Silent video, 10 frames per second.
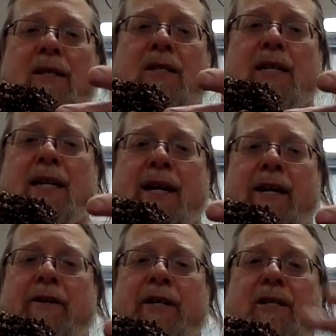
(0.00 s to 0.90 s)
to see
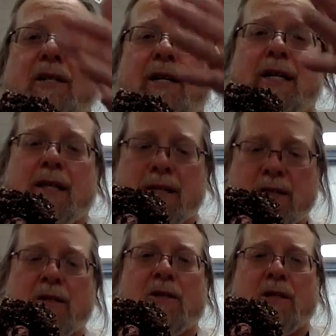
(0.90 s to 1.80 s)
areas like
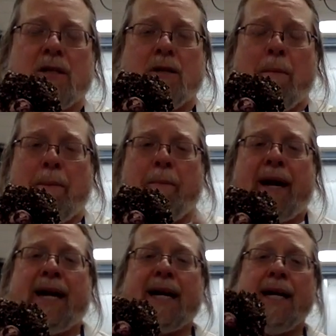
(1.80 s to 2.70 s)
this slump
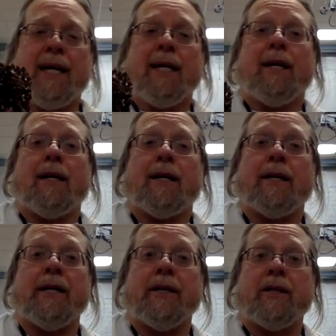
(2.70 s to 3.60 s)
back
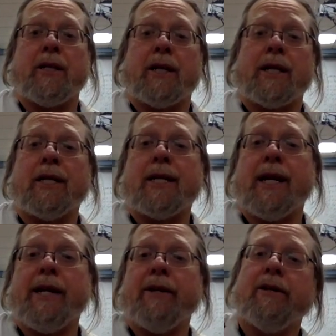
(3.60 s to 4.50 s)
into the
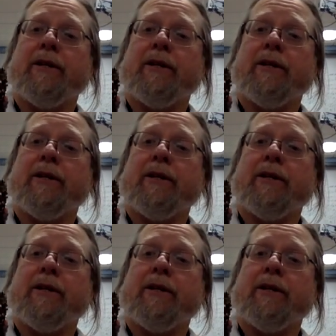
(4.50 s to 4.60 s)
container.